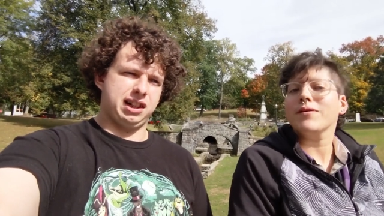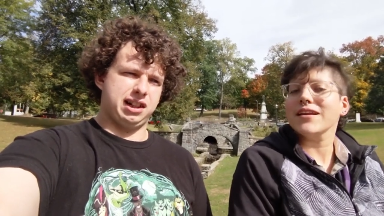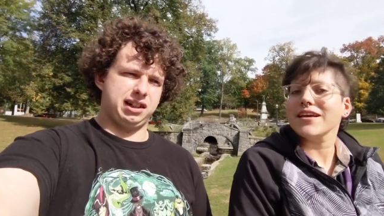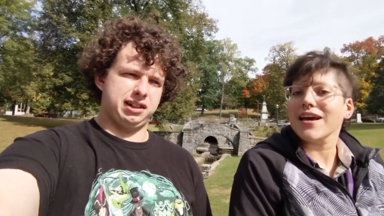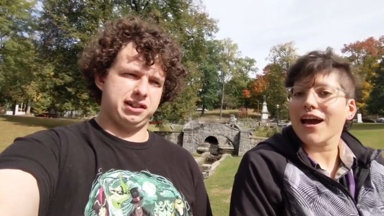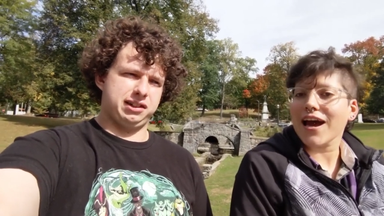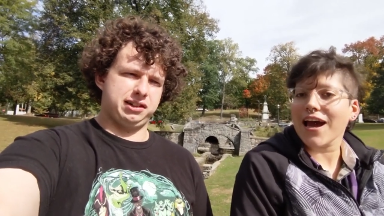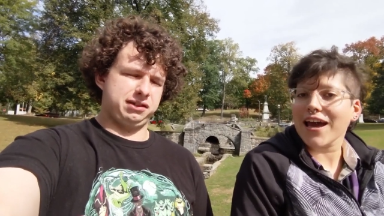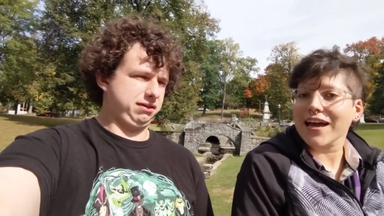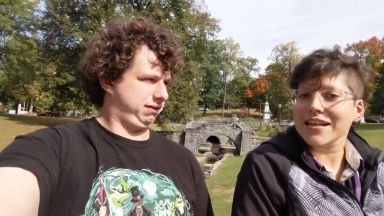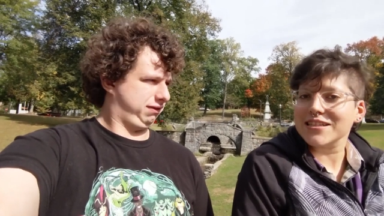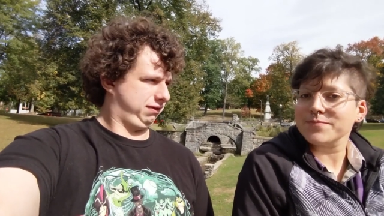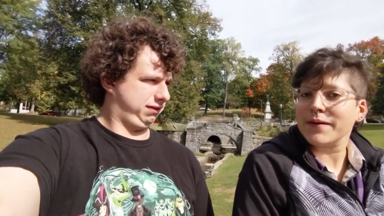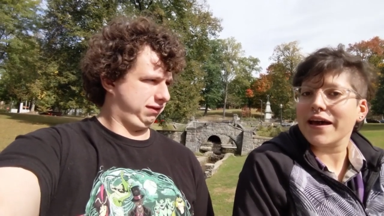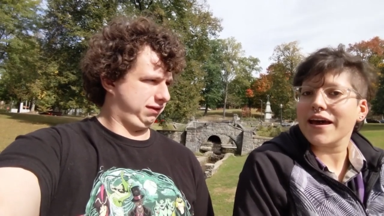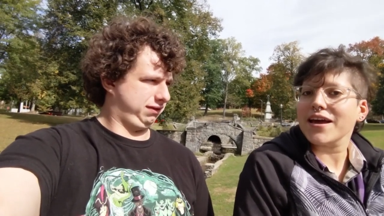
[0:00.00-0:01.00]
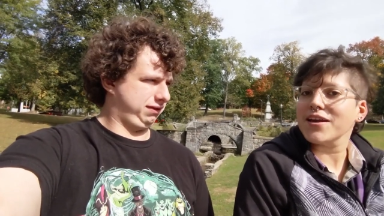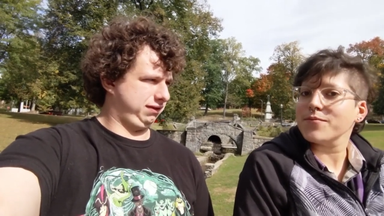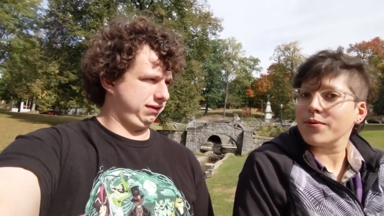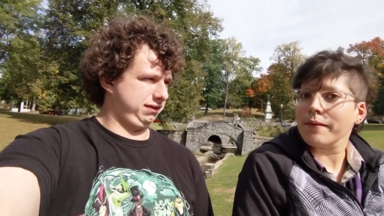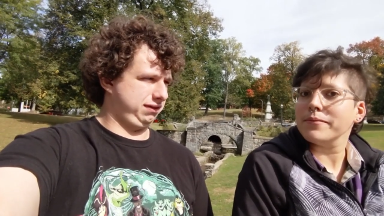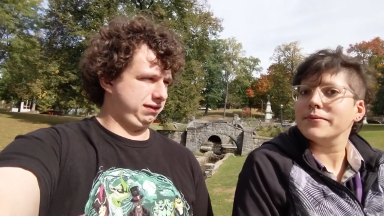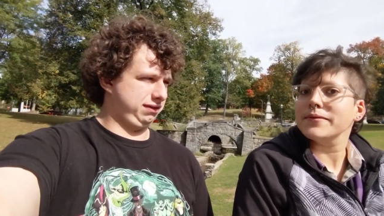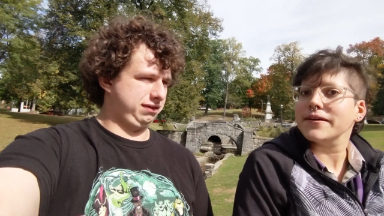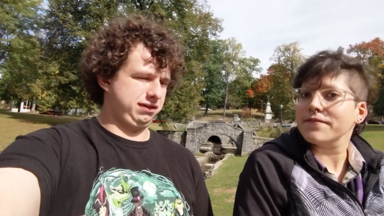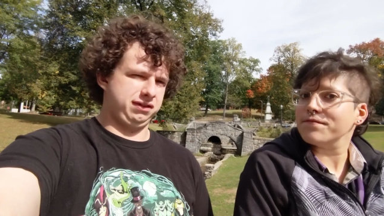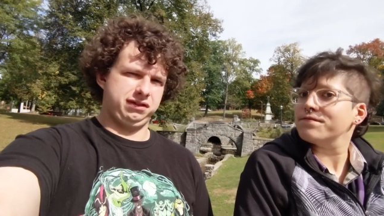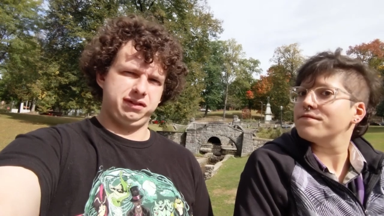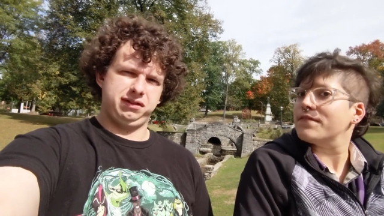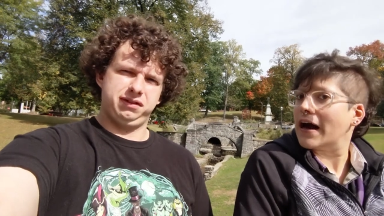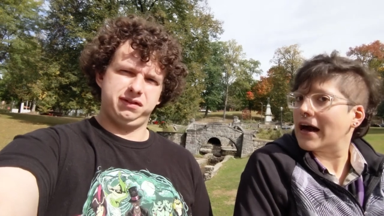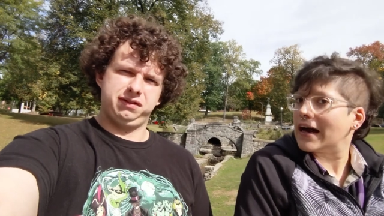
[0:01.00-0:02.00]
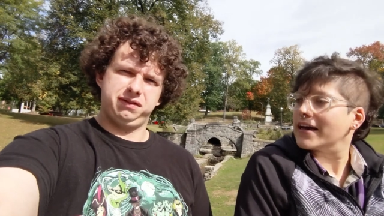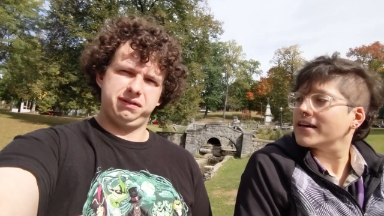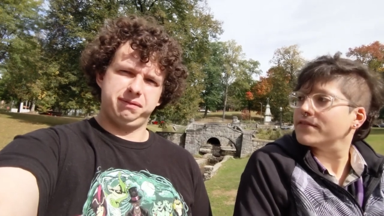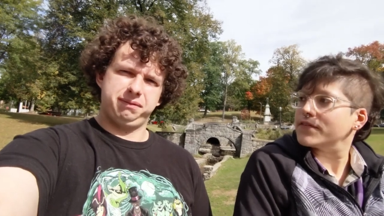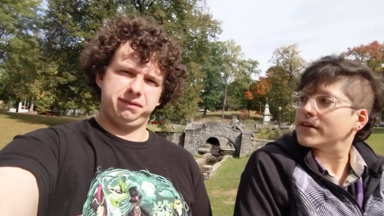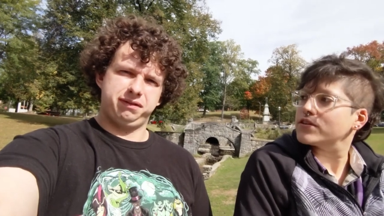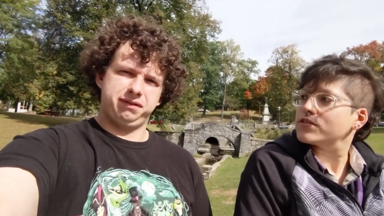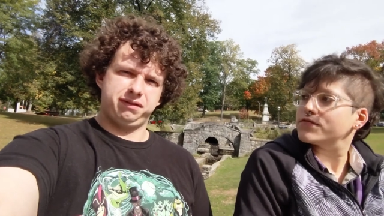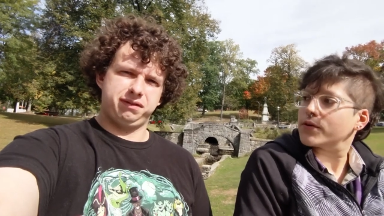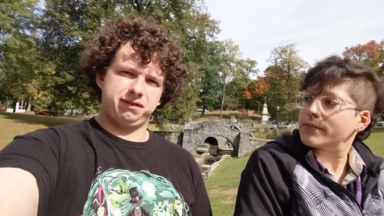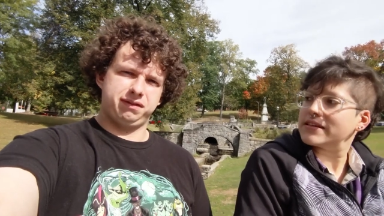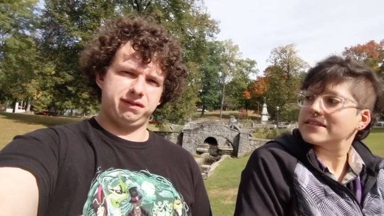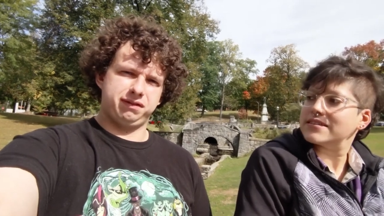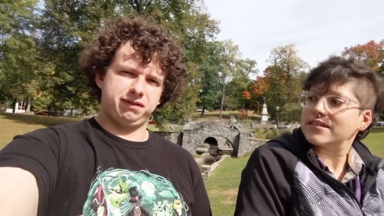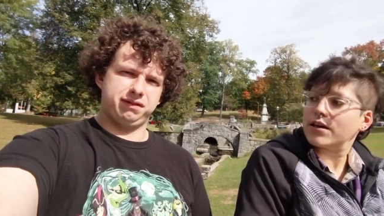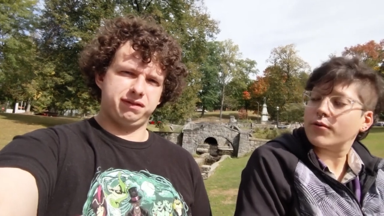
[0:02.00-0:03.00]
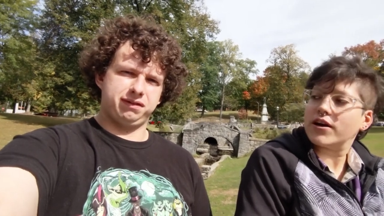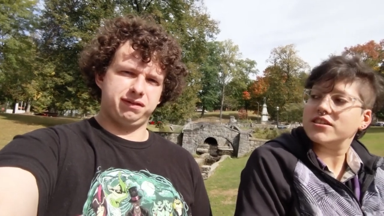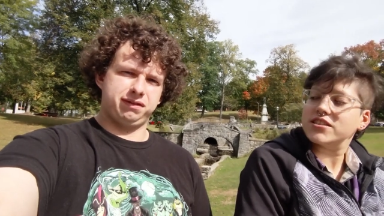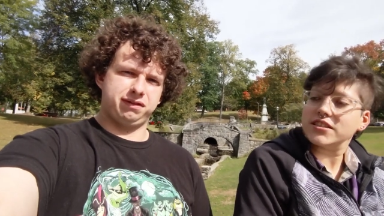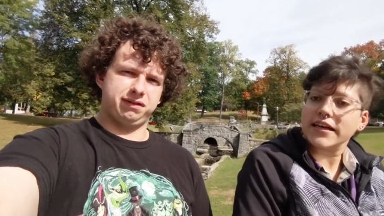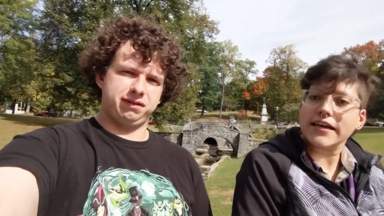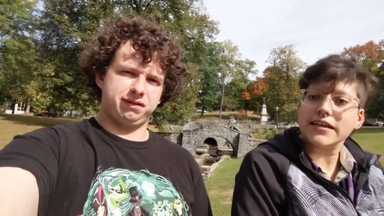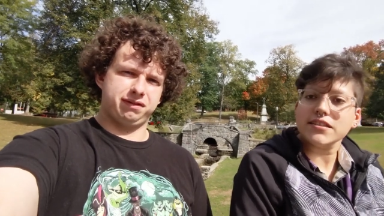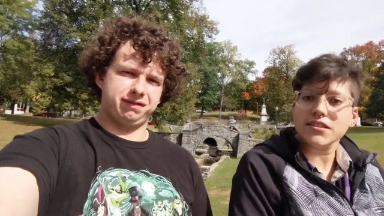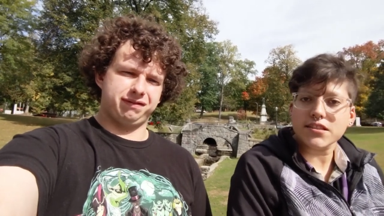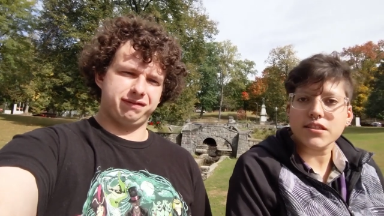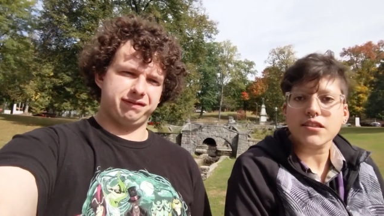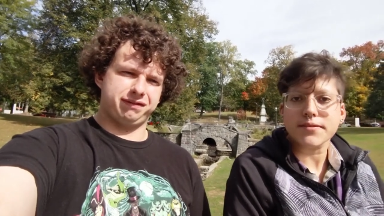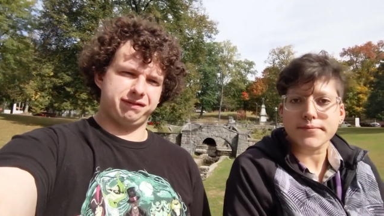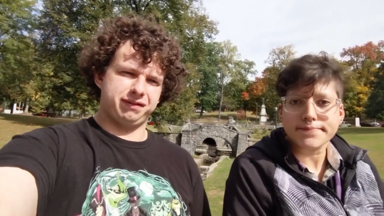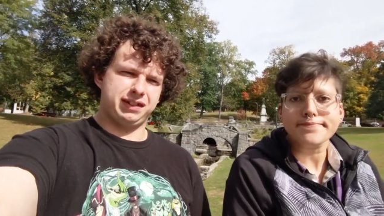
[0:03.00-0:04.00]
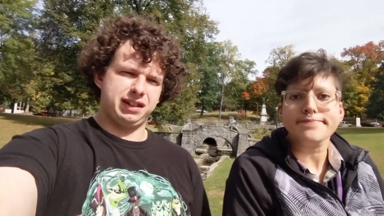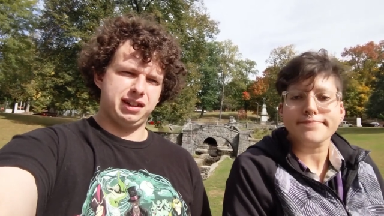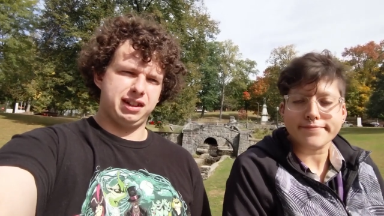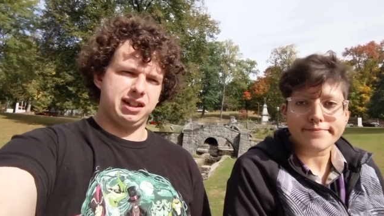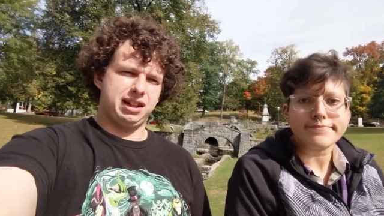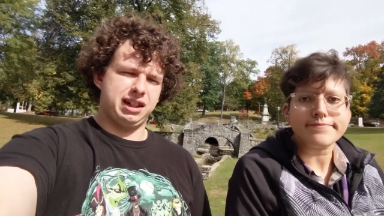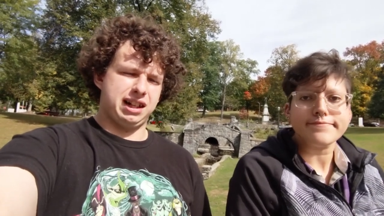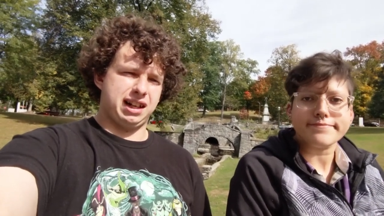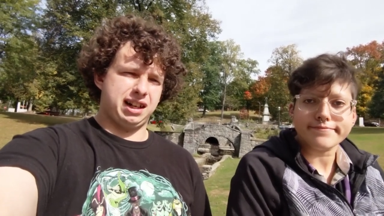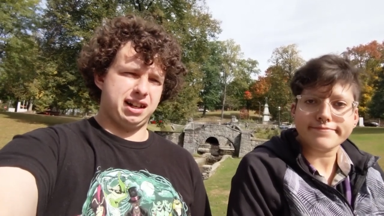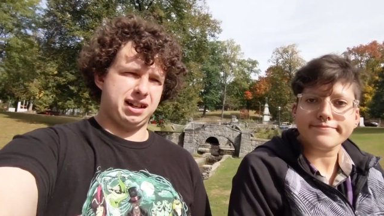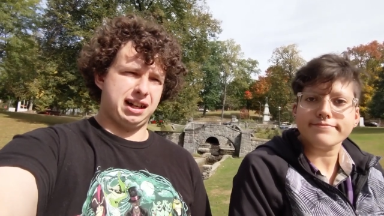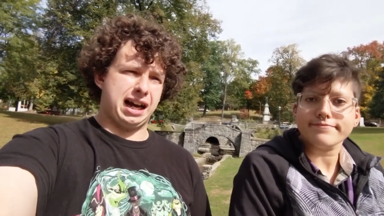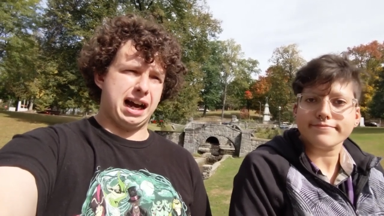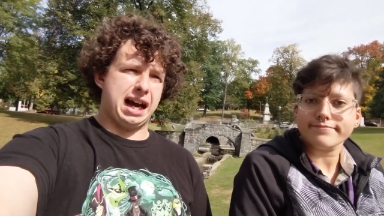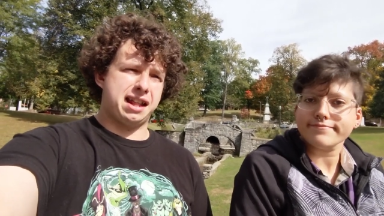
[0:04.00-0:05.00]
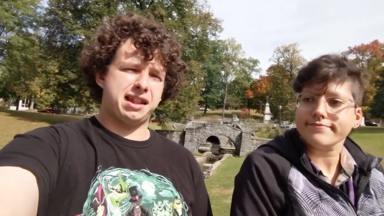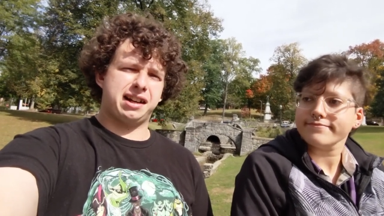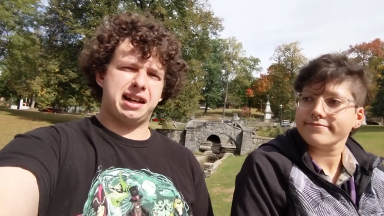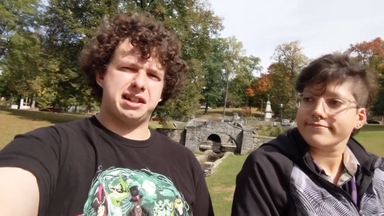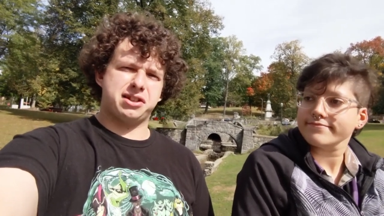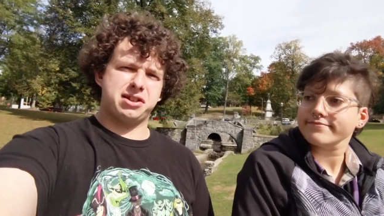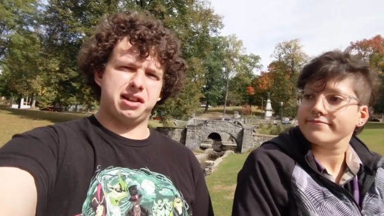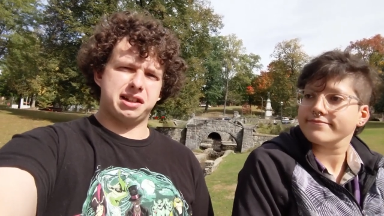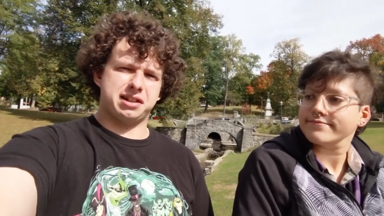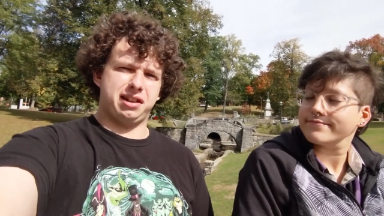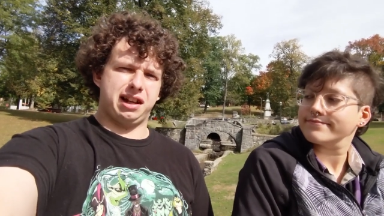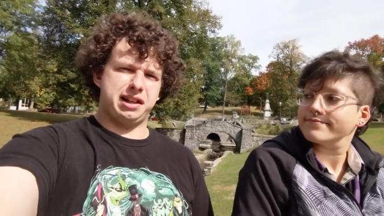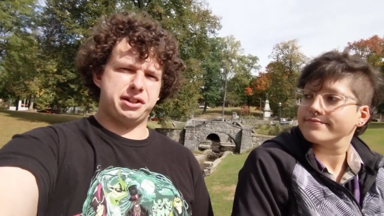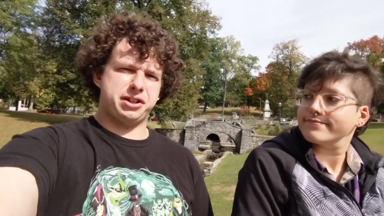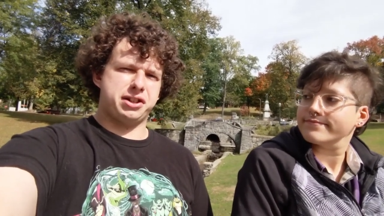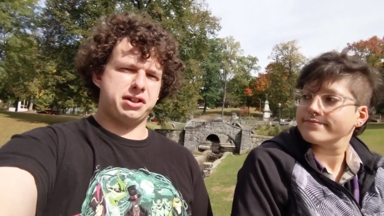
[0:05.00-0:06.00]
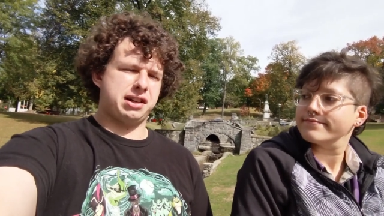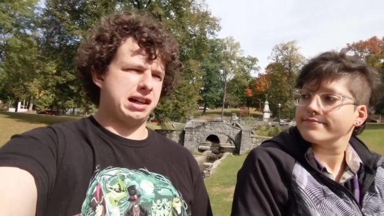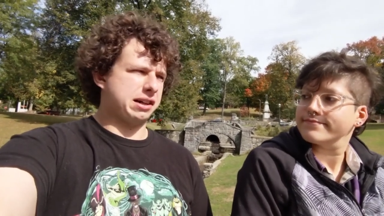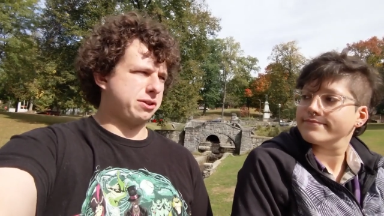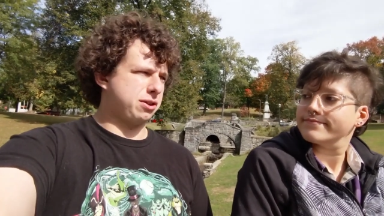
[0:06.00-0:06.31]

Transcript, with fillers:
Speaker 1: But uh, it's been probably five years for me since I watched it last. Mm
Speaker 2: -hmm. Uh, I think I saw this last year in